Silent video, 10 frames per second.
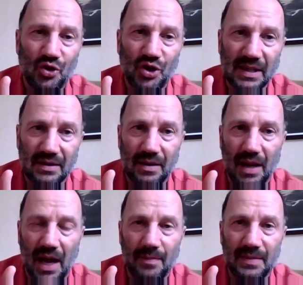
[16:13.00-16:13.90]
just
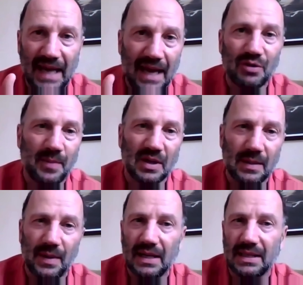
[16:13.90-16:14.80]
take
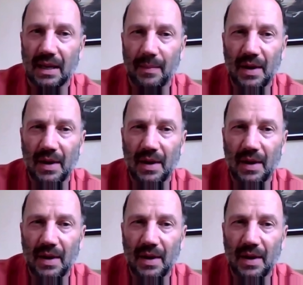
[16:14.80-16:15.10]
responsibility.